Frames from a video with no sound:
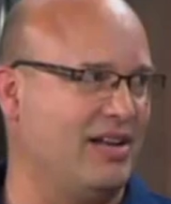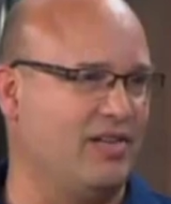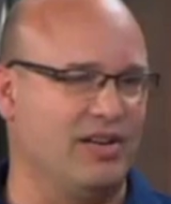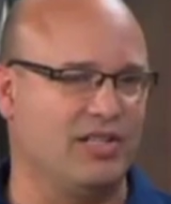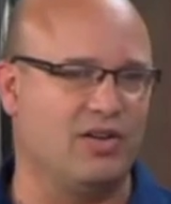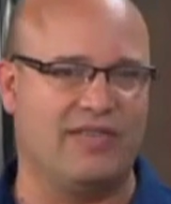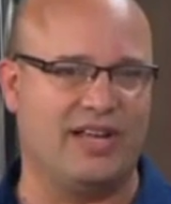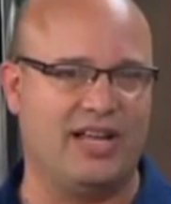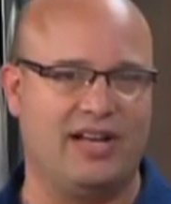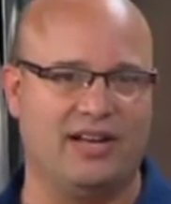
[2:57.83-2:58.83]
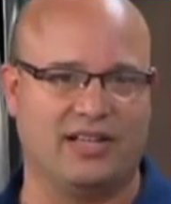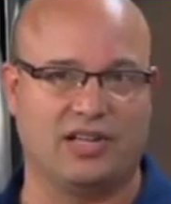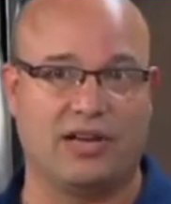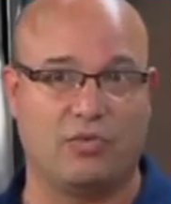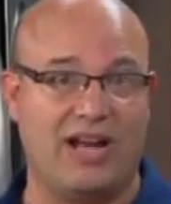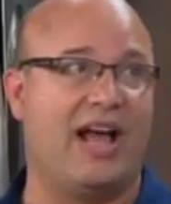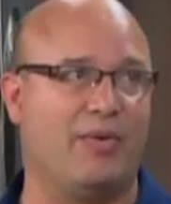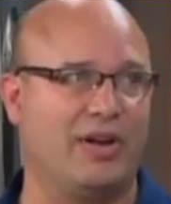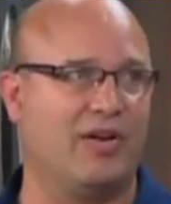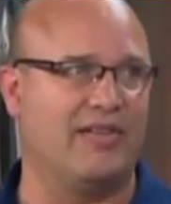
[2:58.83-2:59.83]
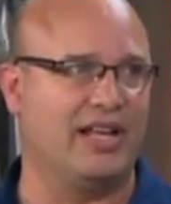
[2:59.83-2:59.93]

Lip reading: 80 degrees. You don't have a heat index. Like right now, we don't